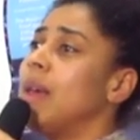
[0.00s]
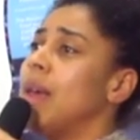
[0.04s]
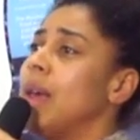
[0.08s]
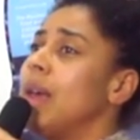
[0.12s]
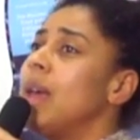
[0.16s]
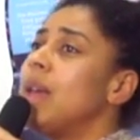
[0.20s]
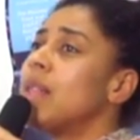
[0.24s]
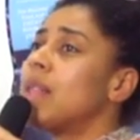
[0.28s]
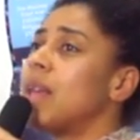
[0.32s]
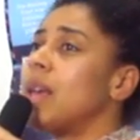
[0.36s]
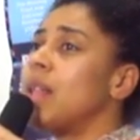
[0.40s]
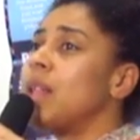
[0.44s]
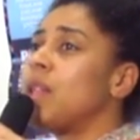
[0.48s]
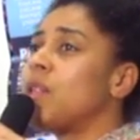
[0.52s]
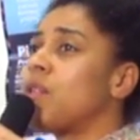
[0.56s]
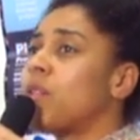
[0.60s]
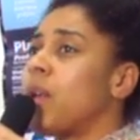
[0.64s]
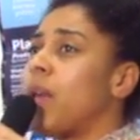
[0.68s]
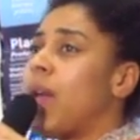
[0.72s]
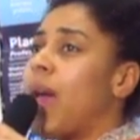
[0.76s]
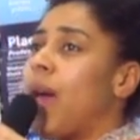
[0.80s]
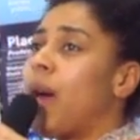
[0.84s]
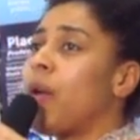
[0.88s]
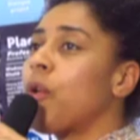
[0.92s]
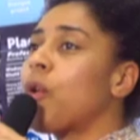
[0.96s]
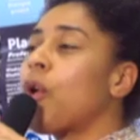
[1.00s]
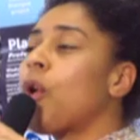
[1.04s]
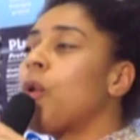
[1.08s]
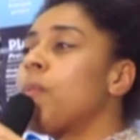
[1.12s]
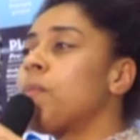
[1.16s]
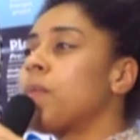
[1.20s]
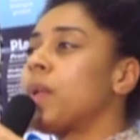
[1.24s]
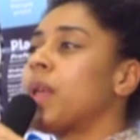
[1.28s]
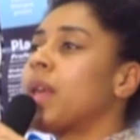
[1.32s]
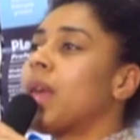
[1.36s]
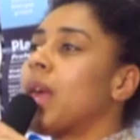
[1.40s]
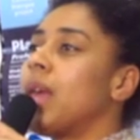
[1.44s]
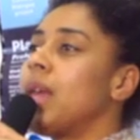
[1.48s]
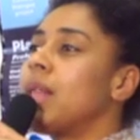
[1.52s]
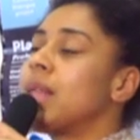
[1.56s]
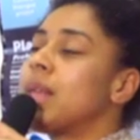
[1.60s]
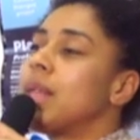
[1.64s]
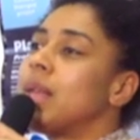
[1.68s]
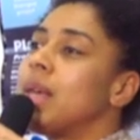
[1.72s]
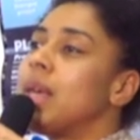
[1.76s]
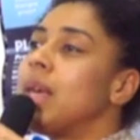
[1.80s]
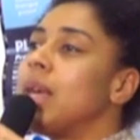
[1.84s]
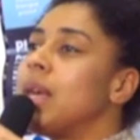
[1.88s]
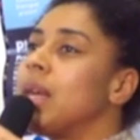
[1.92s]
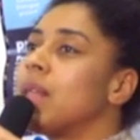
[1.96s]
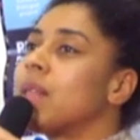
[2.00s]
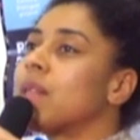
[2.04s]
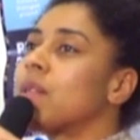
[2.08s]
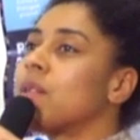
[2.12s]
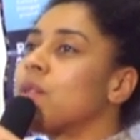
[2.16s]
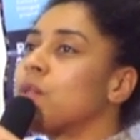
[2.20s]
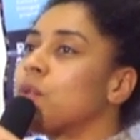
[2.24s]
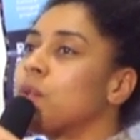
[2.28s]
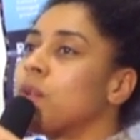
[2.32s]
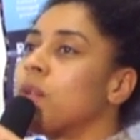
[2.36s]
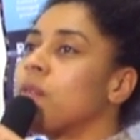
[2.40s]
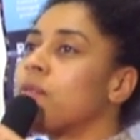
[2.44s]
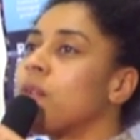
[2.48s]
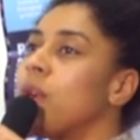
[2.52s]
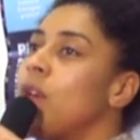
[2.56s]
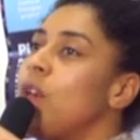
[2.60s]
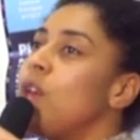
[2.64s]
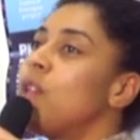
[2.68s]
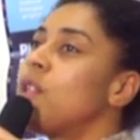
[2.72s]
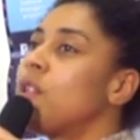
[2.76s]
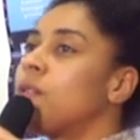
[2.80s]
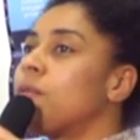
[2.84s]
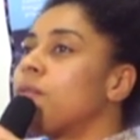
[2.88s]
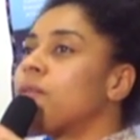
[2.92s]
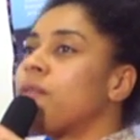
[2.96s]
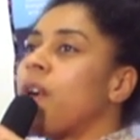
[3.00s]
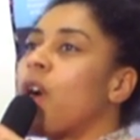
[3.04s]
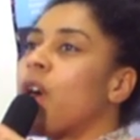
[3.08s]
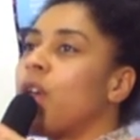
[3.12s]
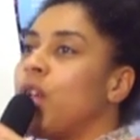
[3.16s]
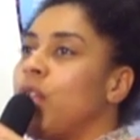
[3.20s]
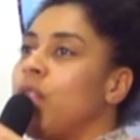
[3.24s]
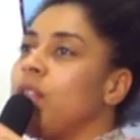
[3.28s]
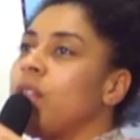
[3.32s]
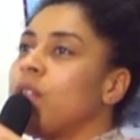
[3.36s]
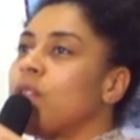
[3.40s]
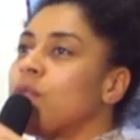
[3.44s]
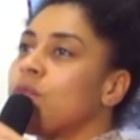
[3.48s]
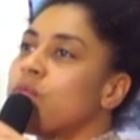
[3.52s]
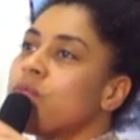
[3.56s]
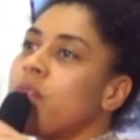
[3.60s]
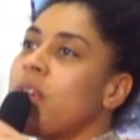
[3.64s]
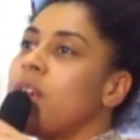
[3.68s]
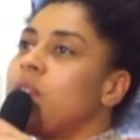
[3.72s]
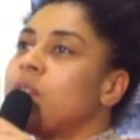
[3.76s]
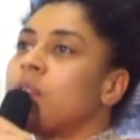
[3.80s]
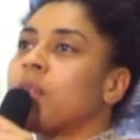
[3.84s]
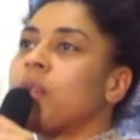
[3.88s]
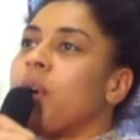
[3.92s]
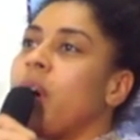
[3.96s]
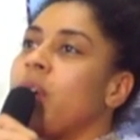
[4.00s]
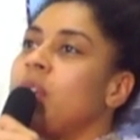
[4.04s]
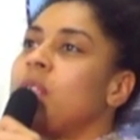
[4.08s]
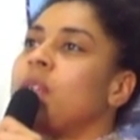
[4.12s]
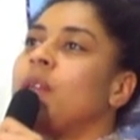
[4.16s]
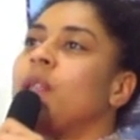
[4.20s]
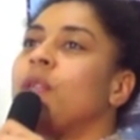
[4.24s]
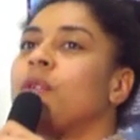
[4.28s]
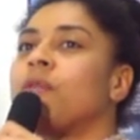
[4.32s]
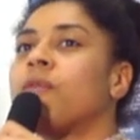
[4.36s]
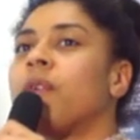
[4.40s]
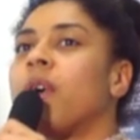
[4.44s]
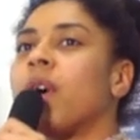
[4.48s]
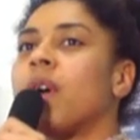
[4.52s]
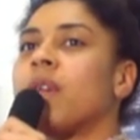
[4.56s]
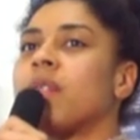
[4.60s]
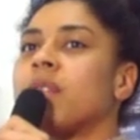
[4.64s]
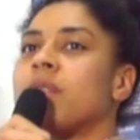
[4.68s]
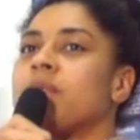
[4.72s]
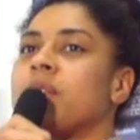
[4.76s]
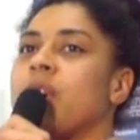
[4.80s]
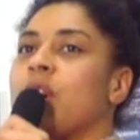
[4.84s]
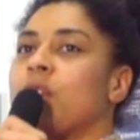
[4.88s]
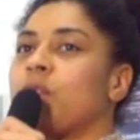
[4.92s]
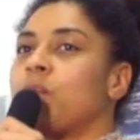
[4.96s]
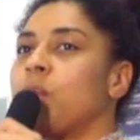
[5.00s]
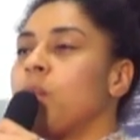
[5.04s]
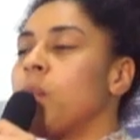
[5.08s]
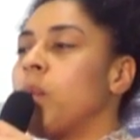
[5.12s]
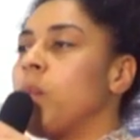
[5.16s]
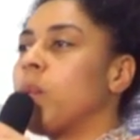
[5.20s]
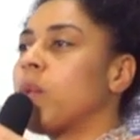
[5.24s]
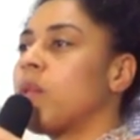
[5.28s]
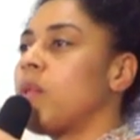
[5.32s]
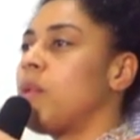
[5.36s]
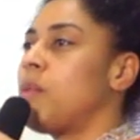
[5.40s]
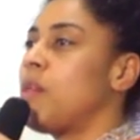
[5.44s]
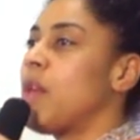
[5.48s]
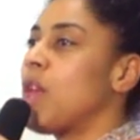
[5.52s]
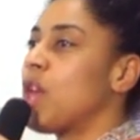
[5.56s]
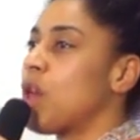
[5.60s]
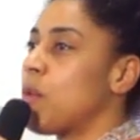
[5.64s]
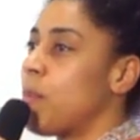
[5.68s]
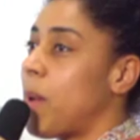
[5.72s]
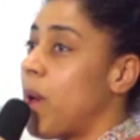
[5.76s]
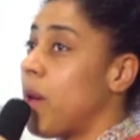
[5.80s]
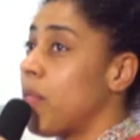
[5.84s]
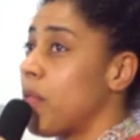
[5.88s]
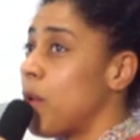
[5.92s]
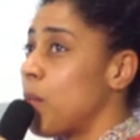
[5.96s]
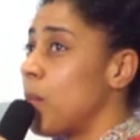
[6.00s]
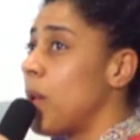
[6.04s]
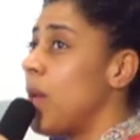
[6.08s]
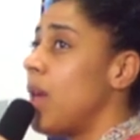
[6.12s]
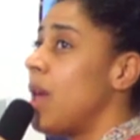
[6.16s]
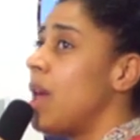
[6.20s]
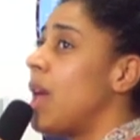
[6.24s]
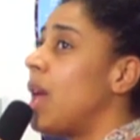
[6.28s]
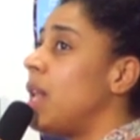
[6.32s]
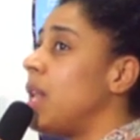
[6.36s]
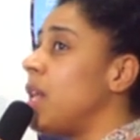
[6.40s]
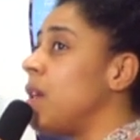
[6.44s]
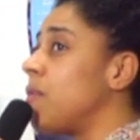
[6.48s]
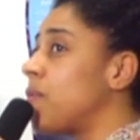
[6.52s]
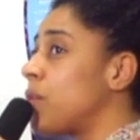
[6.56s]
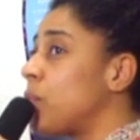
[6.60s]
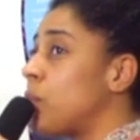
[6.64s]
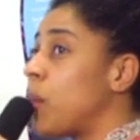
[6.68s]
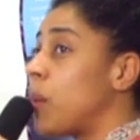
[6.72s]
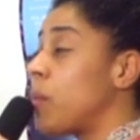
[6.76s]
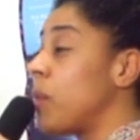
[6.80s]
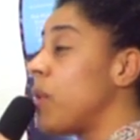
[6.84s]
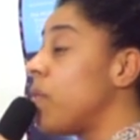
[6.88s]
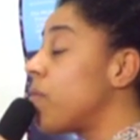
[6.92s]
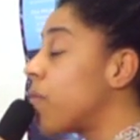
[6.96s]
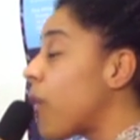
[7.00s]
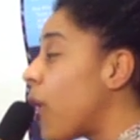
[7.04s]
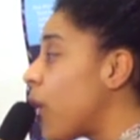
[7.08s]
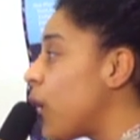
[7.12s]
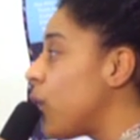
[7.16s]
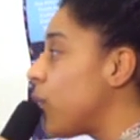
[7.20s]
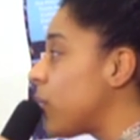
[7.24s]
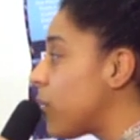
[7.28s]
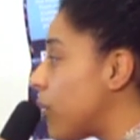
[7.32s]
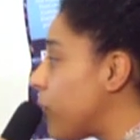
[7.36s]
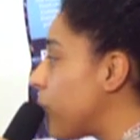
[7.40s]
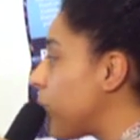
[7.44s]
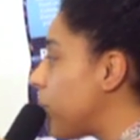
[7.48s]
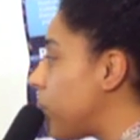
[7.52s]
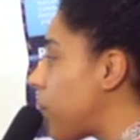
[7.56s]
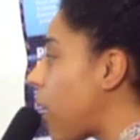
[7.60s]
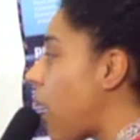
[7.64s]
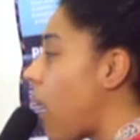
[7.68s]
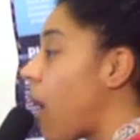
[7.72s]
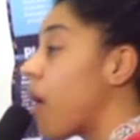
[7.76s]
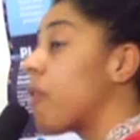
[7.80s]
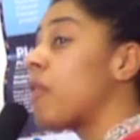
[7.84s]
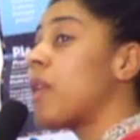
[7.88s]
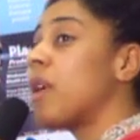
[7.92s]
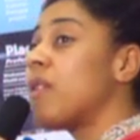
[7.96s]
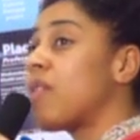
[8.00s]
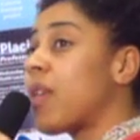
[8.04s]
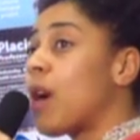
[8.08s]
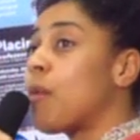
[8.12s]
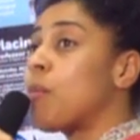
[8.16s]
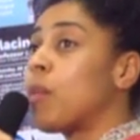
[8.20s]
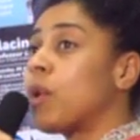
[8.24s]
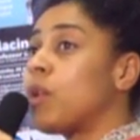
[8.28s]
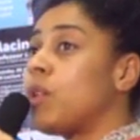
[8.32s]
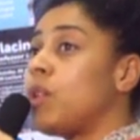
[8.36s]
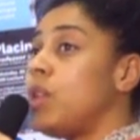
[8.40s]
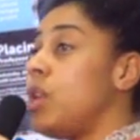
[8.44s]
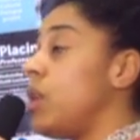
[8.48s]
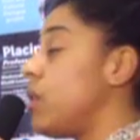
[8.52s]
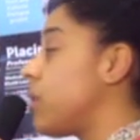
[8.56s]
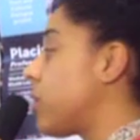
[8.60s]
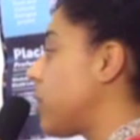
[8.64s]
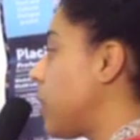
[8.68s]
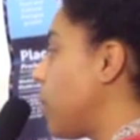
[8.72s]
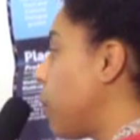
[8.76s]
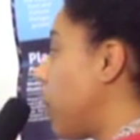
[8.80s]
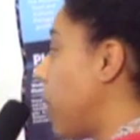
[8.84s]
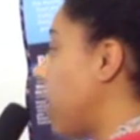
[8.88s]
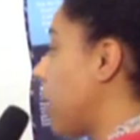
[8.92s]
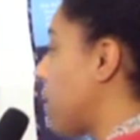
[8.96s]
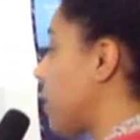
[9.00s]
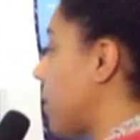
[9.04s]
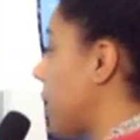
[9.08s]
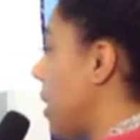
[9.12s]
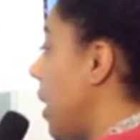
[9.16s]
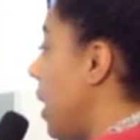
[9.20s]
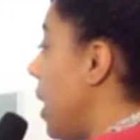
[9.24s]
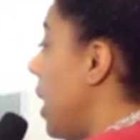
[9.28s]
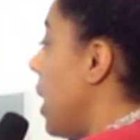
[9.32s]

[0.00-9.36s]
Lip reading: to illustrate how complicated it is to find racial identifiers, if that's what we want to think about them. And even when we find them, are they that much use to us?